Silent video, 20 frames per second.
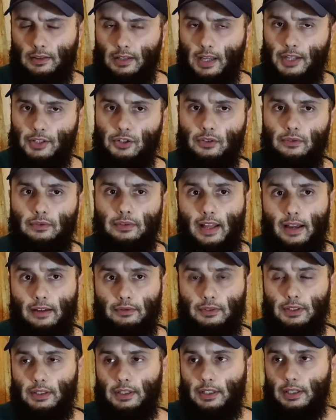touch of
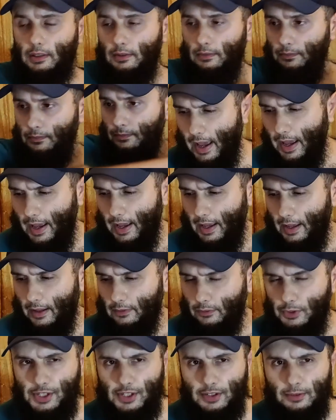lavender.
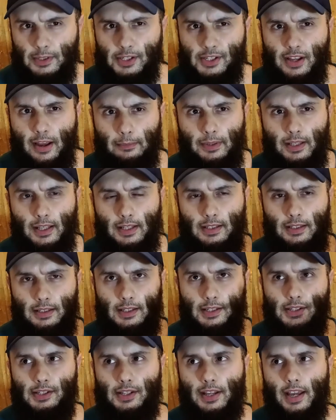And for some reason, I'm getting
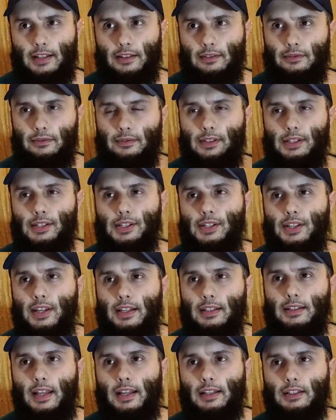this kind of
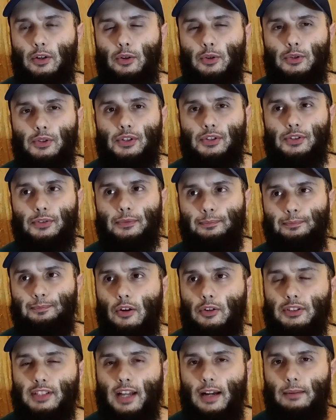scent that goes
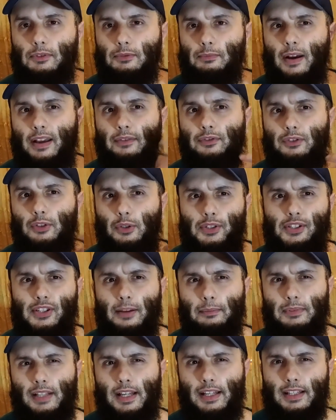on top of my throat,
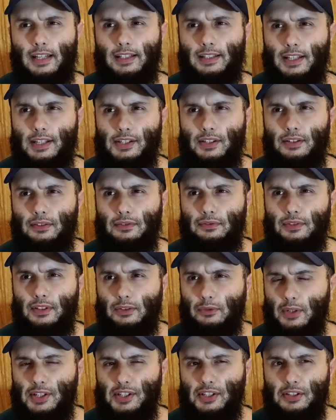something like that, as if
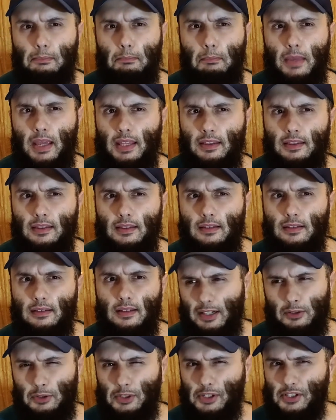there was some mint
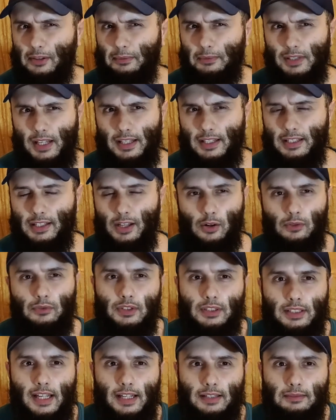there or something like that.
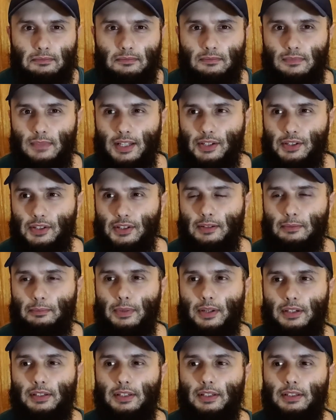However, that doesn't
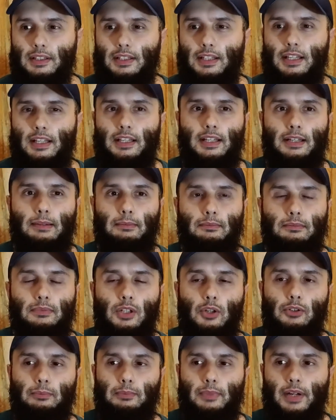appear in the
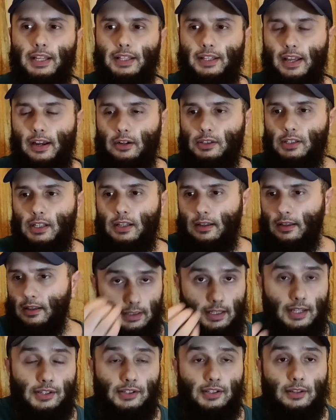note breakdown.
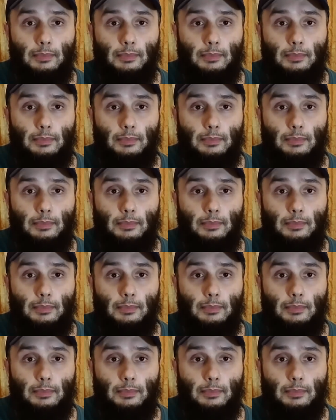It doesn't